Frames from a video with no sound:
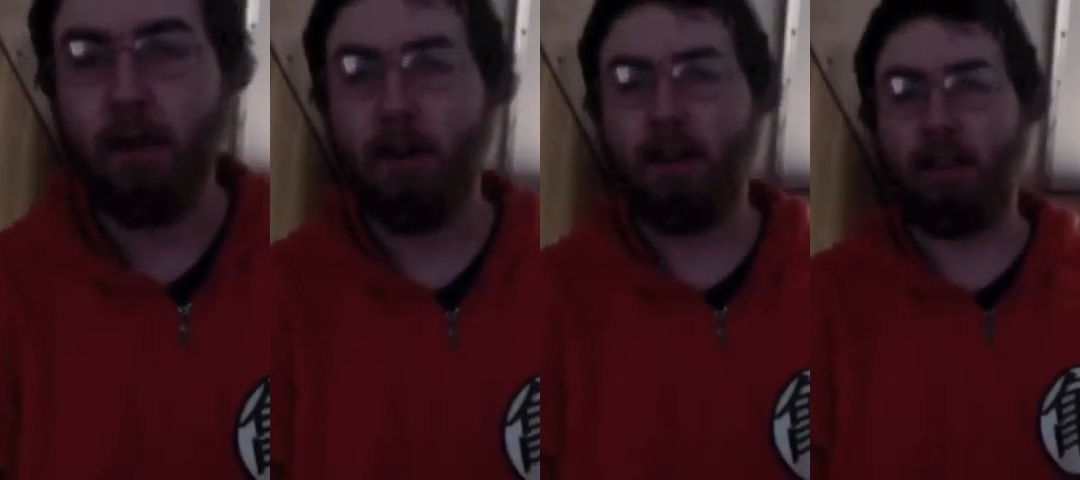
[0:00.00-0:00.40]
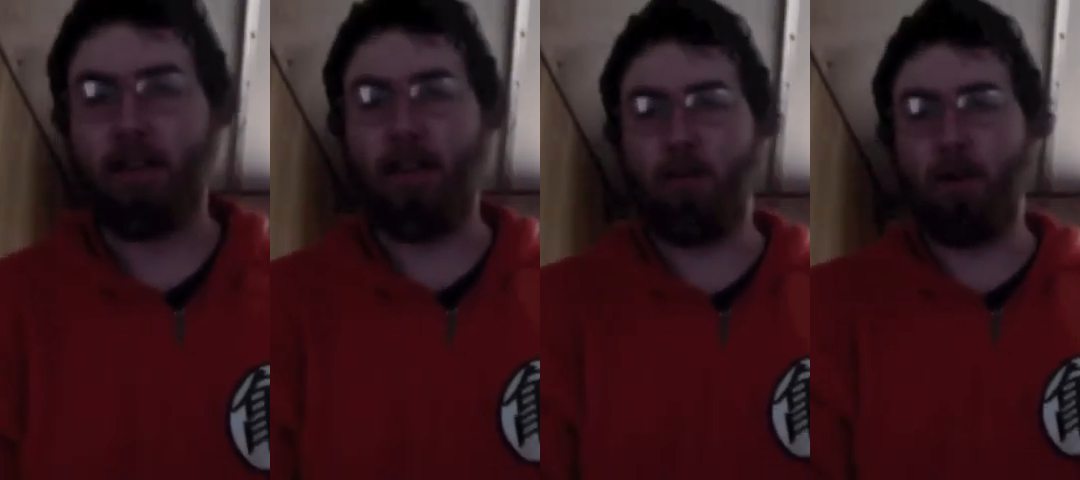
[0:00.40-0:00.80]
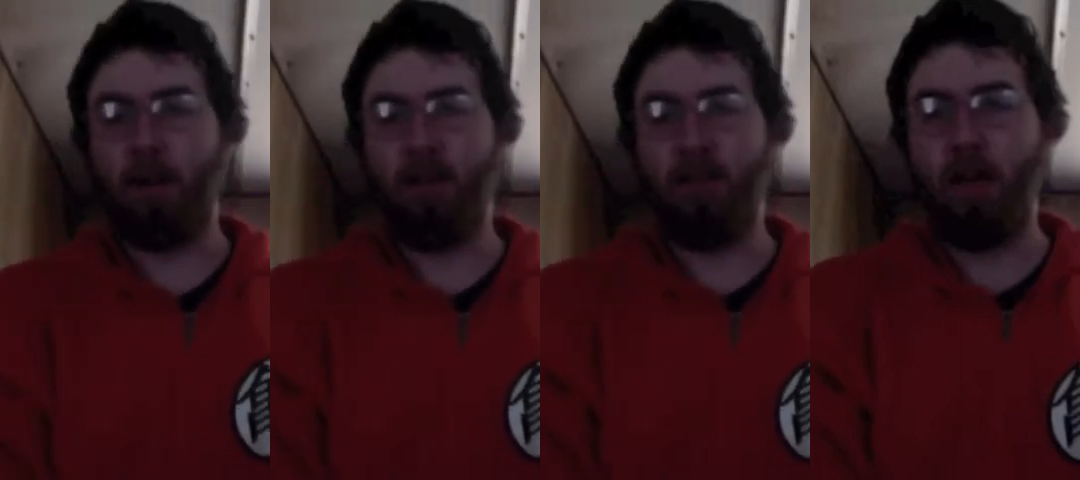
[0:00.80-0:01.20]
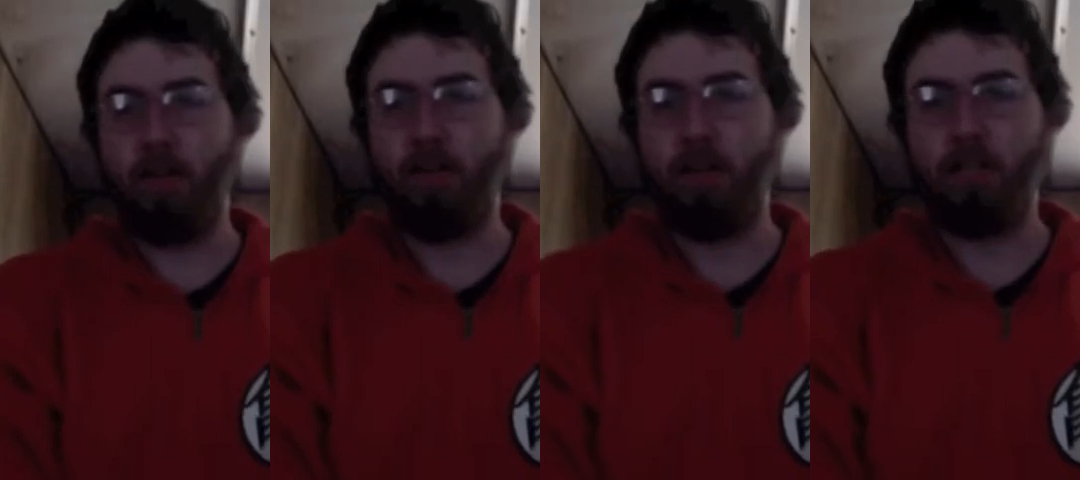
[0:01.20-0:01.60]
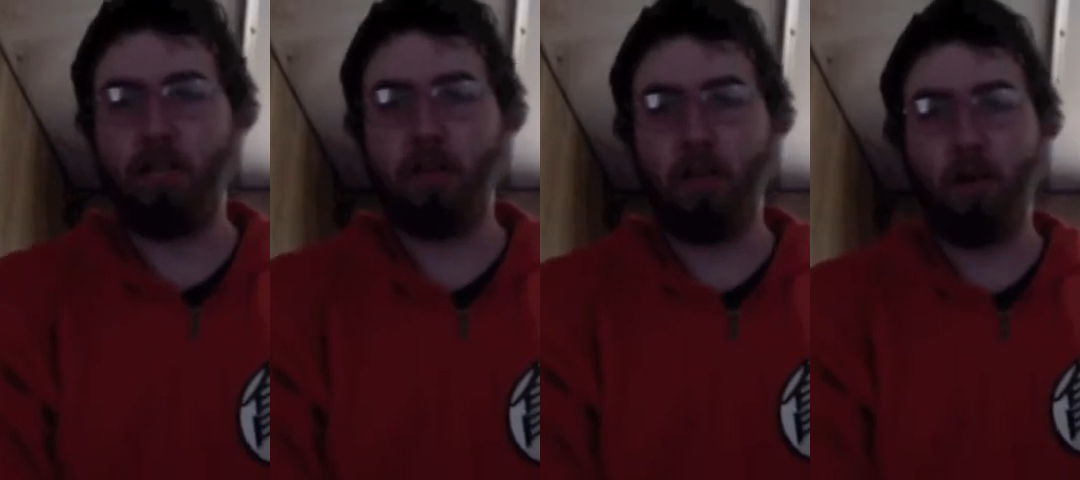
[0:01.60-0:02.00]
he won it in a raffle officially signed by
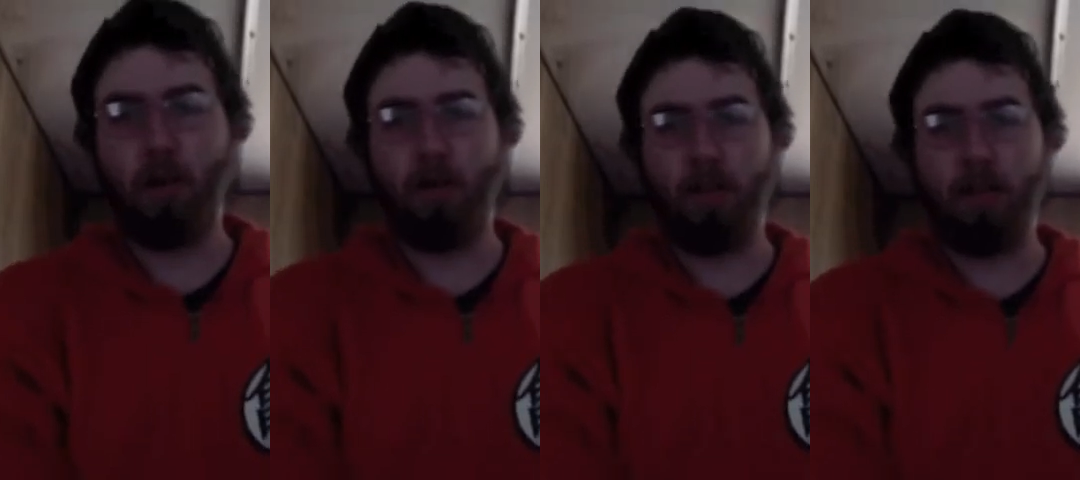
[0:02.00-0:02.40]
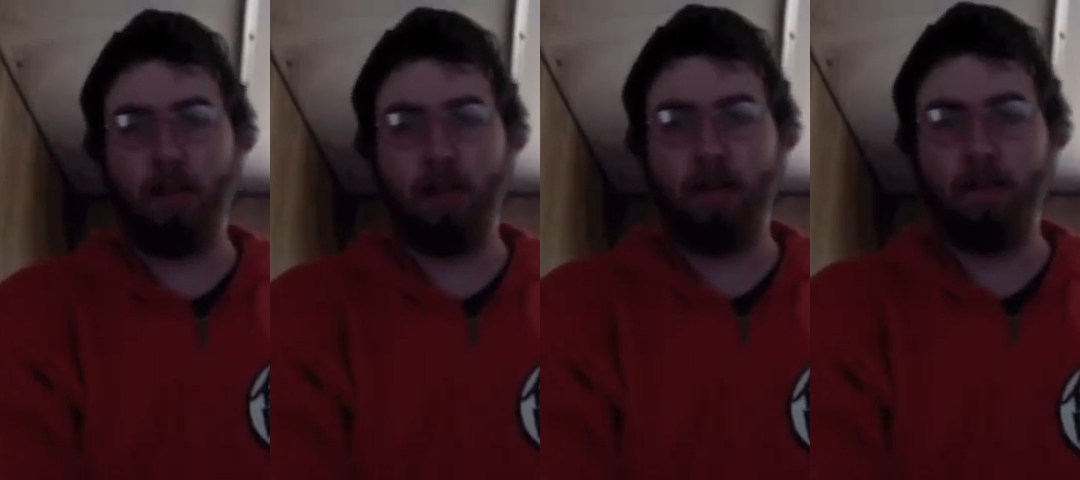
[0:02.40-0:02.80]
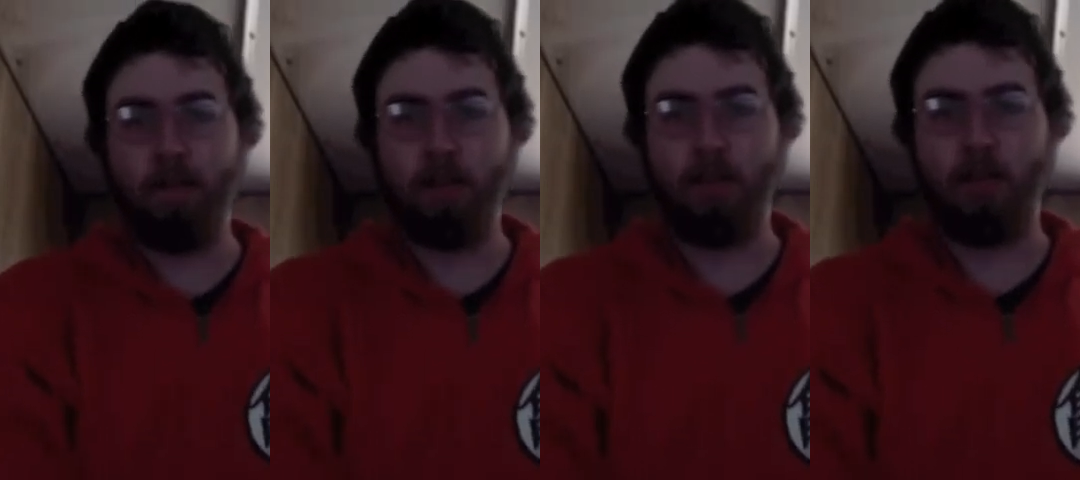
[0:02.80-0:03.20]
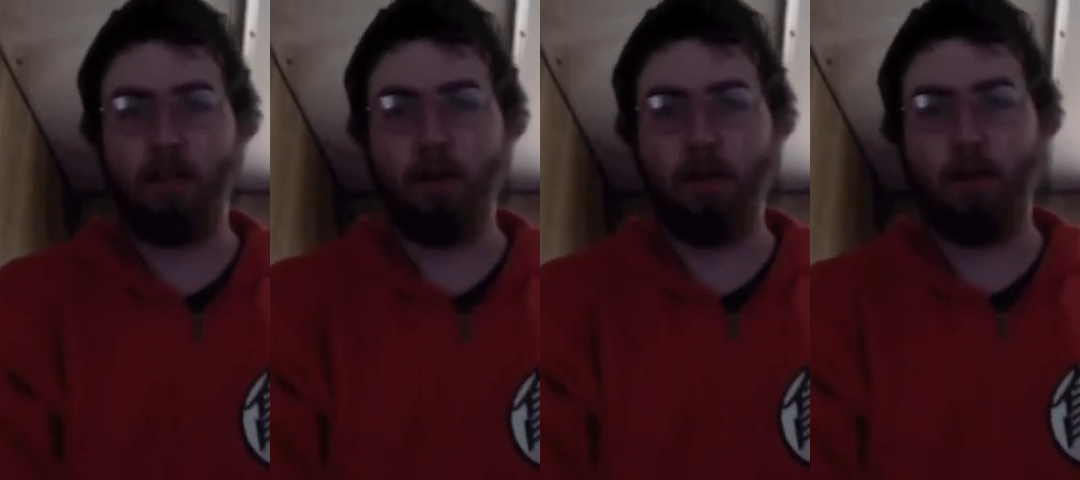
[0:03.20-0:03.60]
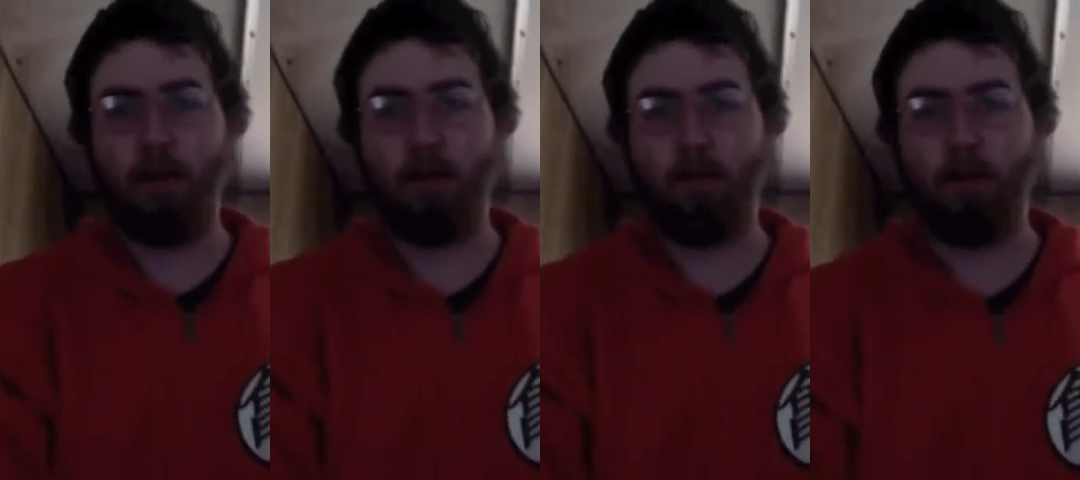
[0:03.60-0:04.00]
Pokemon League, sending about a
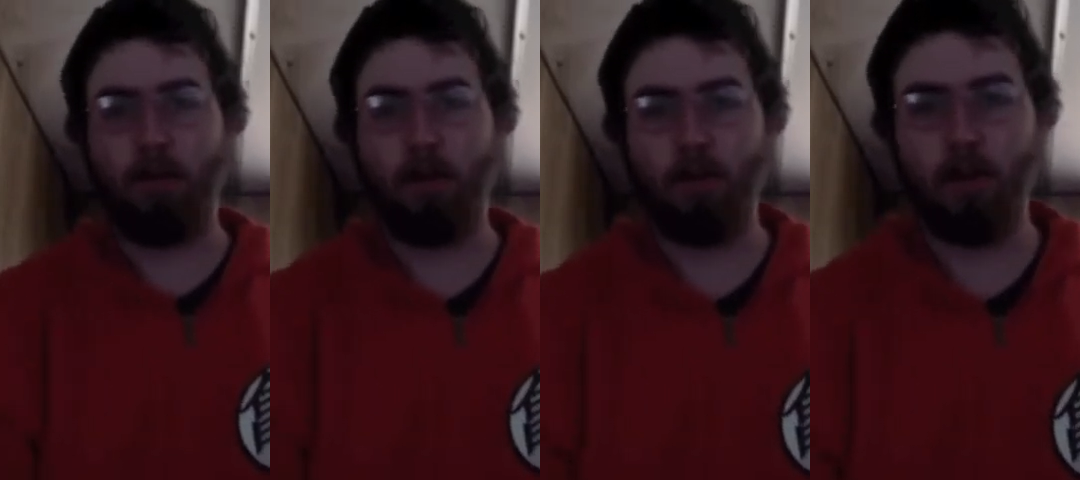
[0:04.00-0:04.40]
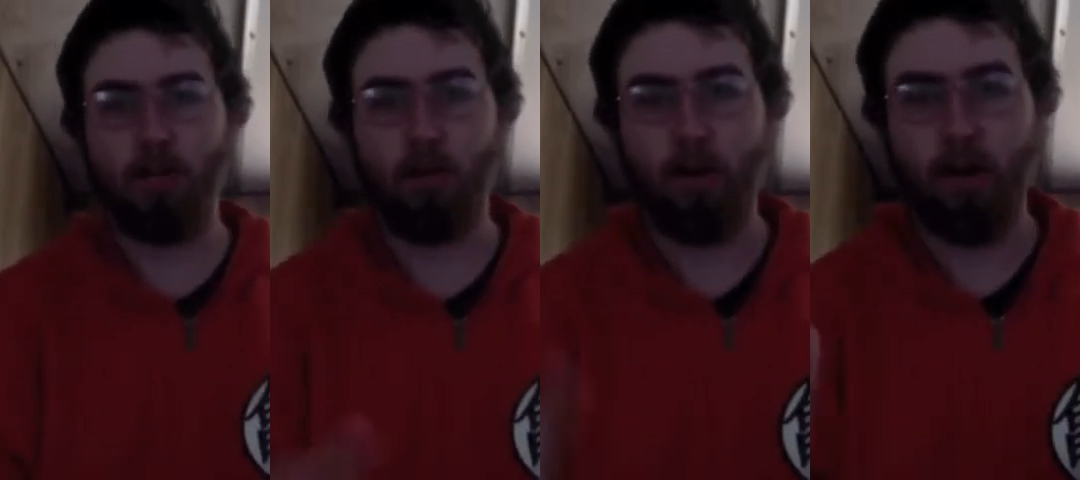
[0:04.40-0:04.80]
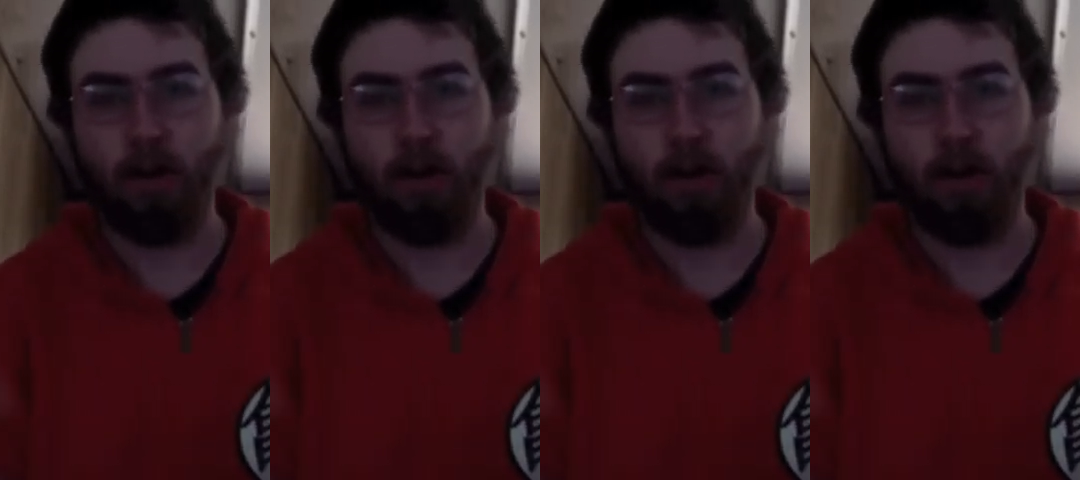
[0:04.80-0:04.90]
million postcards to win.